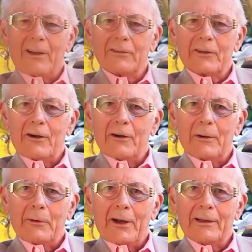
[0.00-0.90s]
started
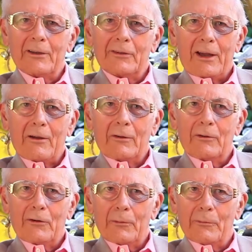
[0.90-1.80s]
a practice out
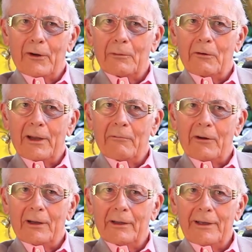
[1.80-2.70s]
on North Broadway,
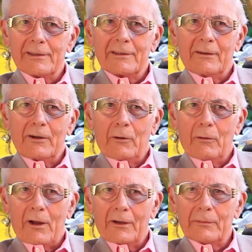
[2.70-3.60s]
where I leased an
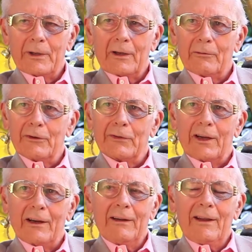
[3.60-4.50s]
old hospital that was
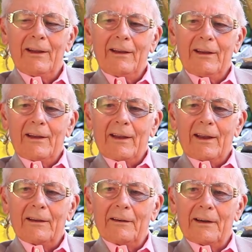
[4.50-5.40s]
there,
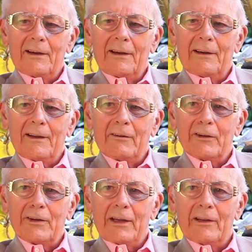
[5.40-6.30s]
and
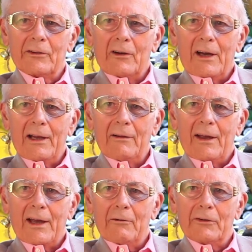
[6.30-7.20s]
everything. And so
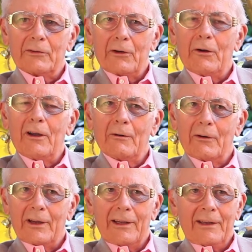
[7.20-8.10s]
I was so
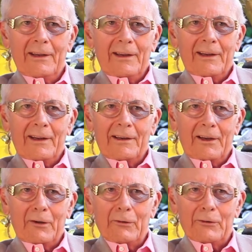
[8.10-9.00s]
hungry and
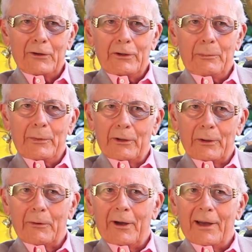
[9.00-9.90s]
interested to build
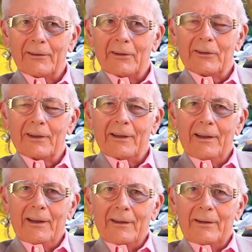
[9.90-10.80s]
a practice
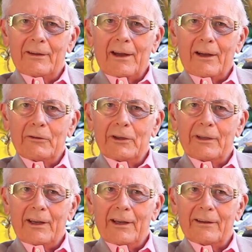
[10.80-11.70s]
that I would
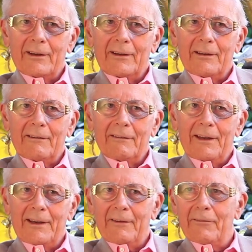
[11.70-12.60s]
take
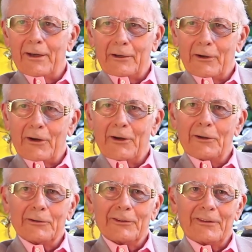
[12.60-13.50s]
any vet
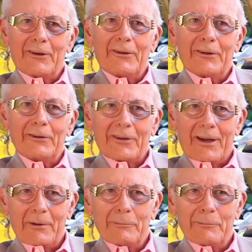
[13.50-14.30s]
calls and all those type of